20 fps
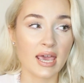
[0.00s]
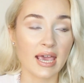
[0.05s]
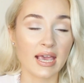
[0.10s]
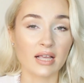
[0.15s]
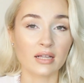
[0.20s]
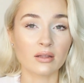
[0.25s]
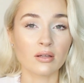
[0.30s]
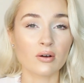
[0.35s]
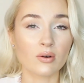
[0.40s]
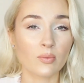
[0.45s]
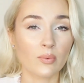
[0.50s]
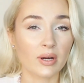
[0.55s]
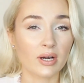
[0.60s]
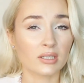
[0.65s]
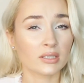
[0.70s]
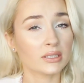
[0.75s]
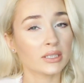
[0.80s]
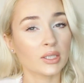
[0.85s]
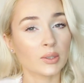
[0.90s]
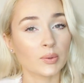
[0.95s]
a
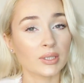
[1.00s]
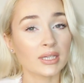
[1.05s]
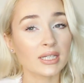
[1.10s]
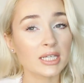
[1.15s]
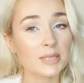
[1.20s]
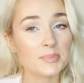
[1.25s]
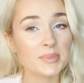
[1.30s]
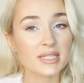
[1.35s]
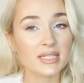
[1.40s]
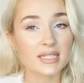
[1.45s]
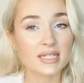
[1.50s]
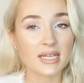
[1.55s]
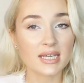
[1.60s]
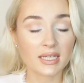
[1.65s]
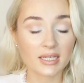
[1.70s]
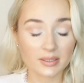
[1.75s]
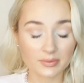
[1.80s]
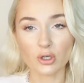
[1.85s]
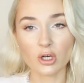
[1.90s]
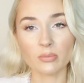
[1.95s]
long-wearing liquid
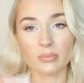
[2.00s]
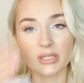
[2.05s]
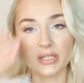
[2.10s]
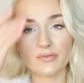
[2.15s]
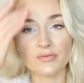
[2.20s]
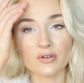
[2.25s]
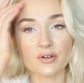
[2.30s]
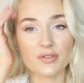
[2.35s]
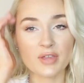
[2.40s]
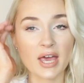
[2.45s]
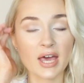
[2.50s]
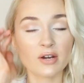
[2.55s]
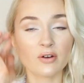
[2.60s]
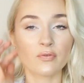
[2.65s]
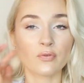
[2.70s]
lipstick, probably for that,